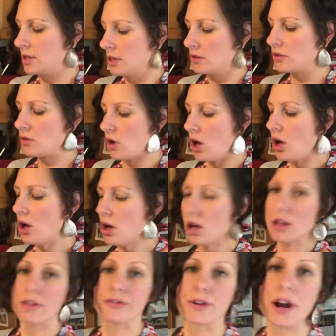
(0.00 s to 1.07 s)
so
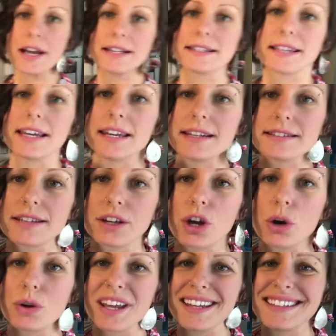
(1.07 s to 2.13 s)
all the fries get nice and
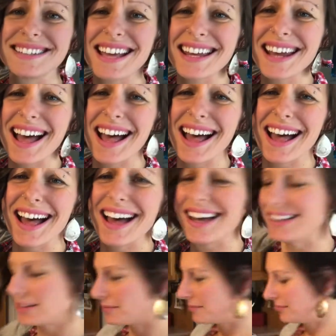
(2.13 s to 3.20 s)
coated.
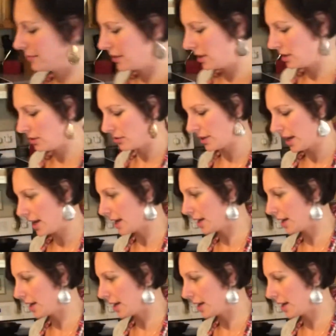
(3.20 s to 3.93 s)
Ta-da! Okay,